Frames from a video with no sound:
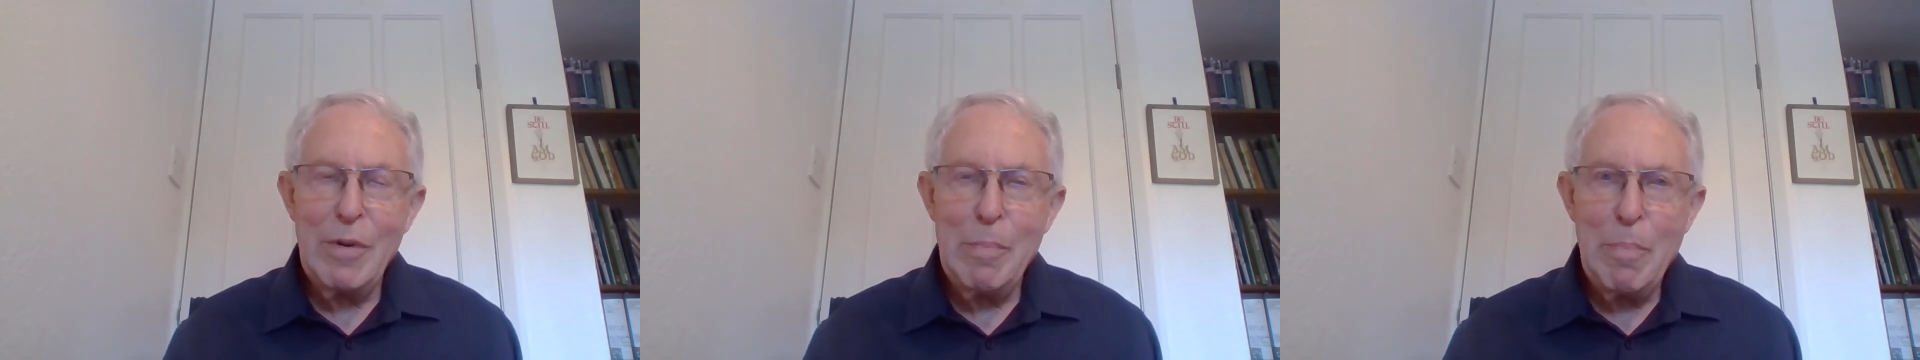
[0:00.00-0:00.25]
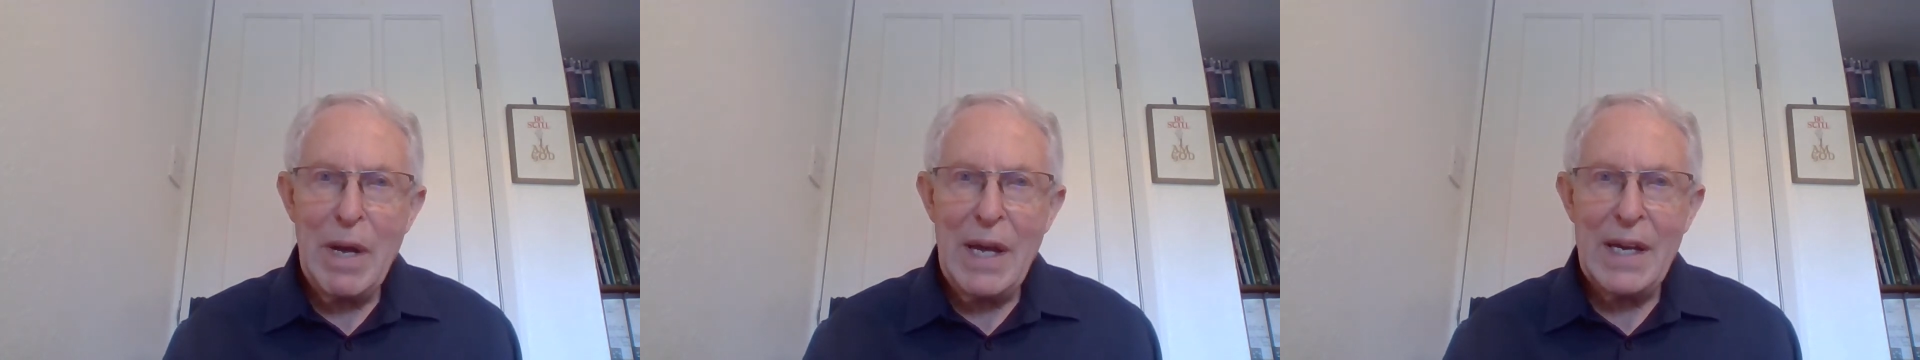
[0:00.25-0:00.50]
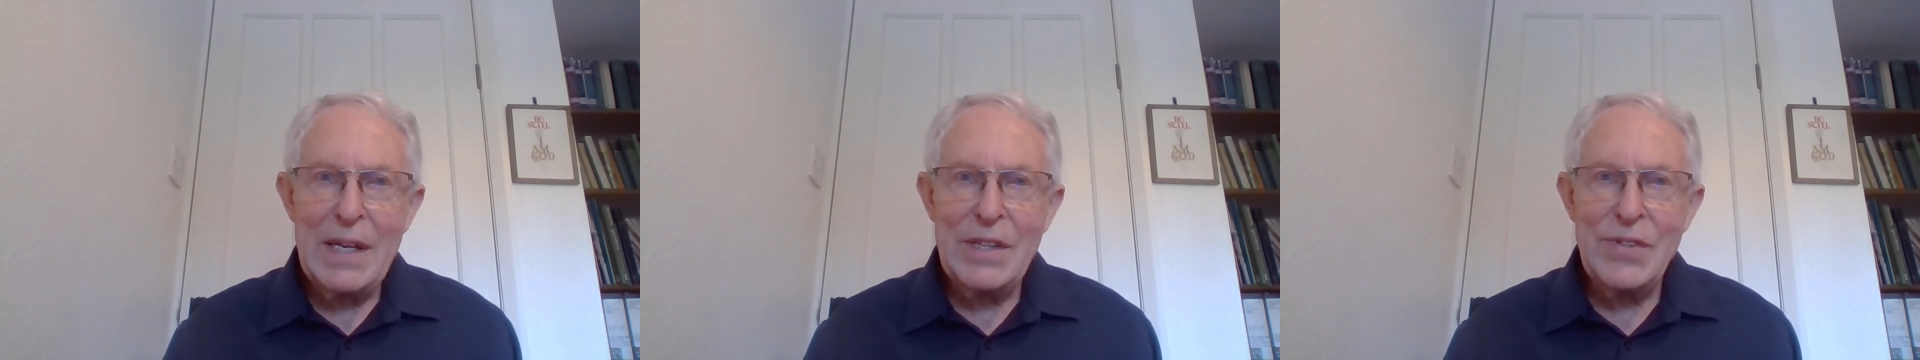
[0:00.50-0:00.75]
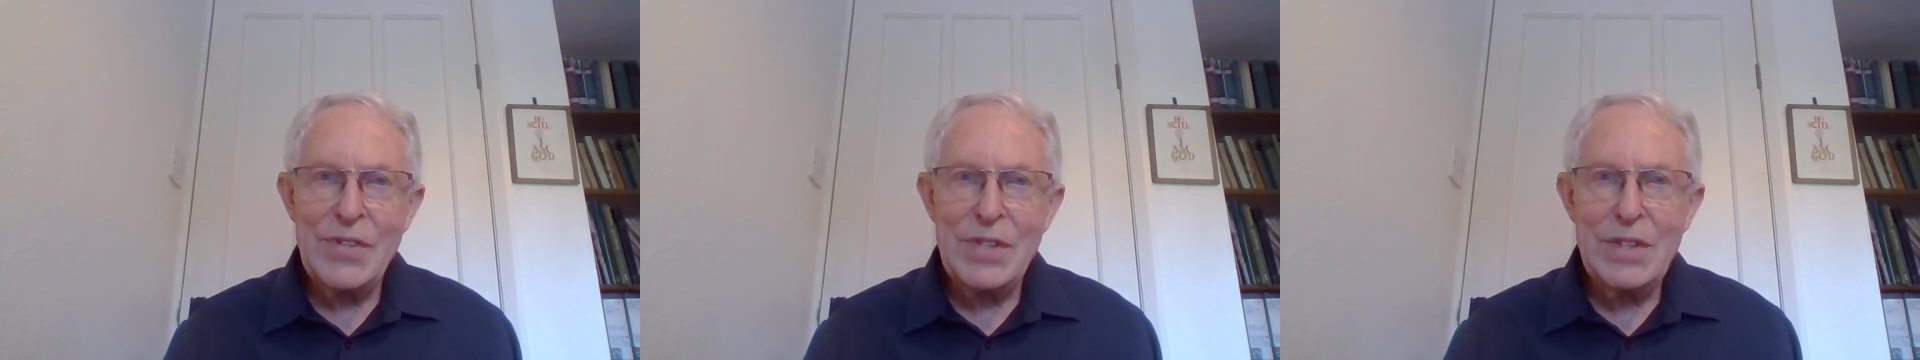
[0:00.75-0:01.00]

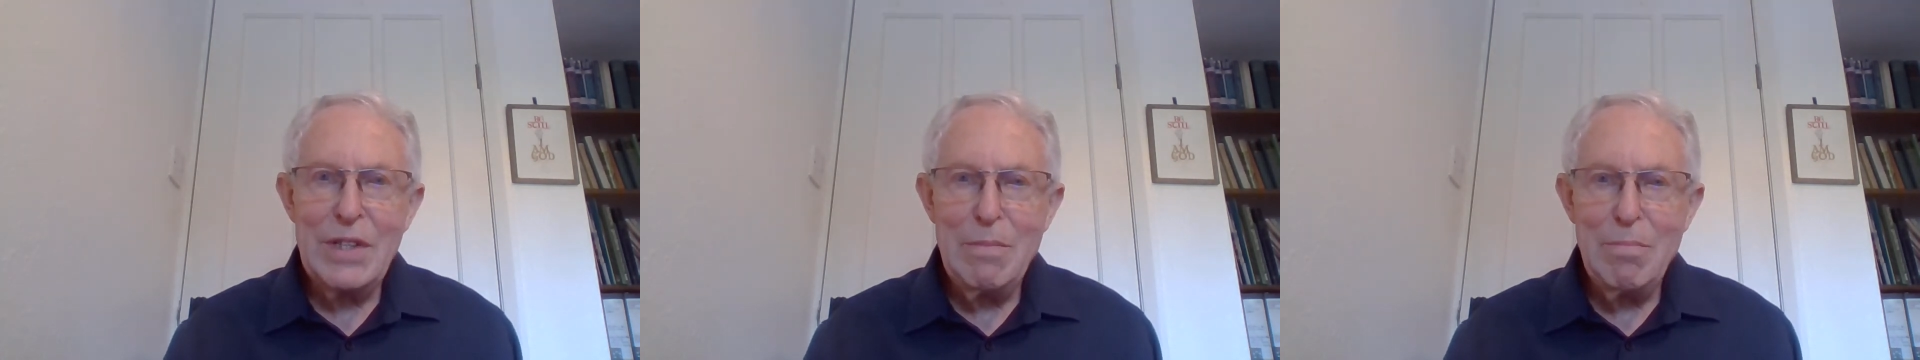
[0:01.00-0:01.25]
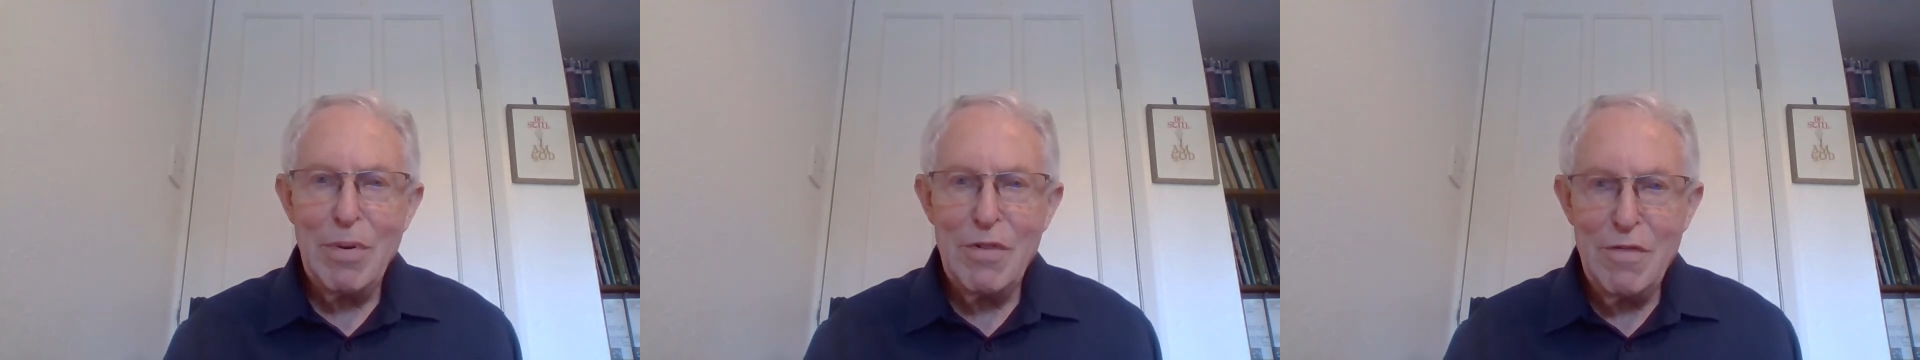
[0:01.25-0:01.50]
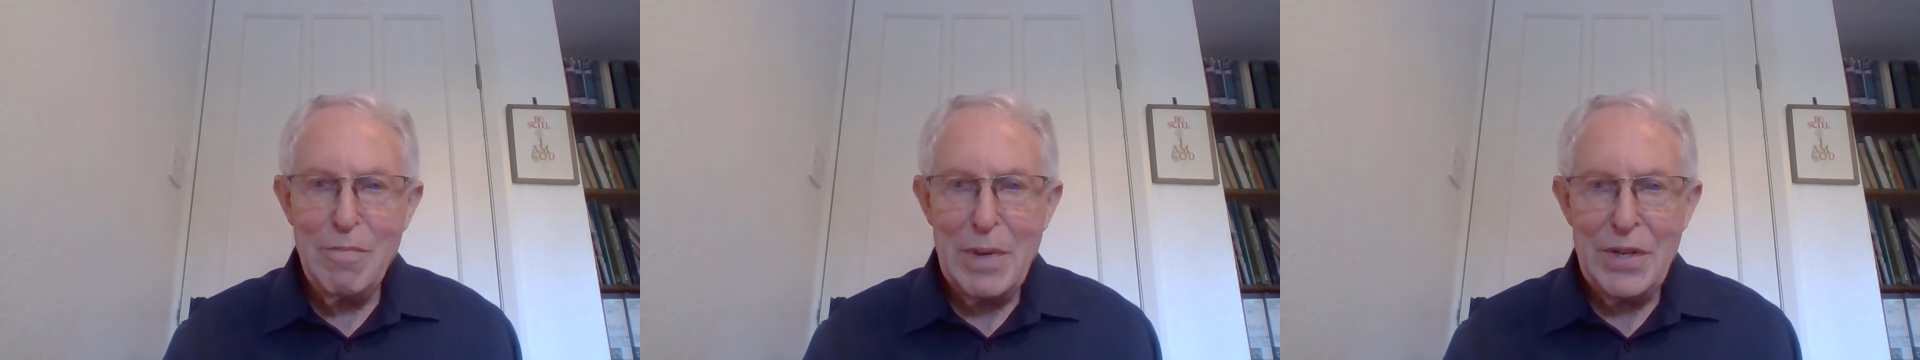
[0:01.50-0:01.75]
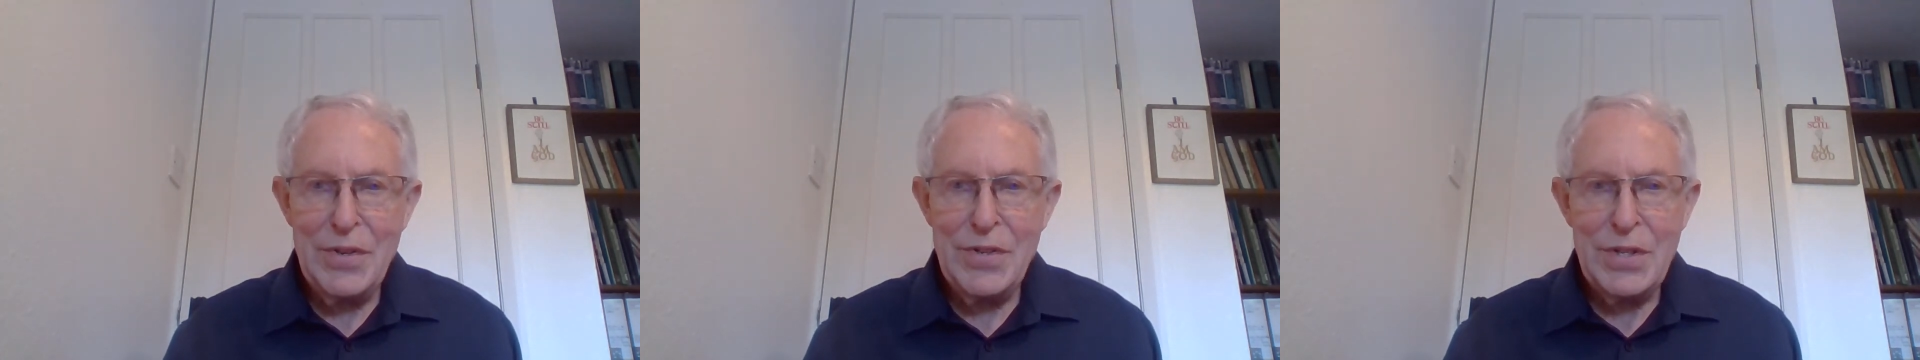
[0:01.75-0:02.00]
repairs and
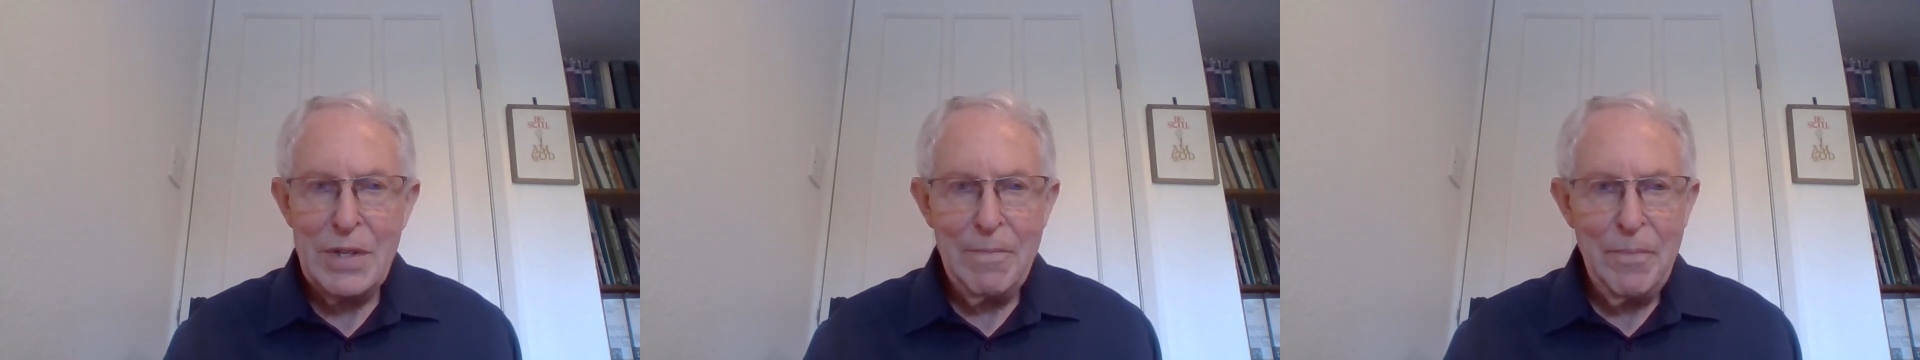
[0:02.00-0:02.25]
improvements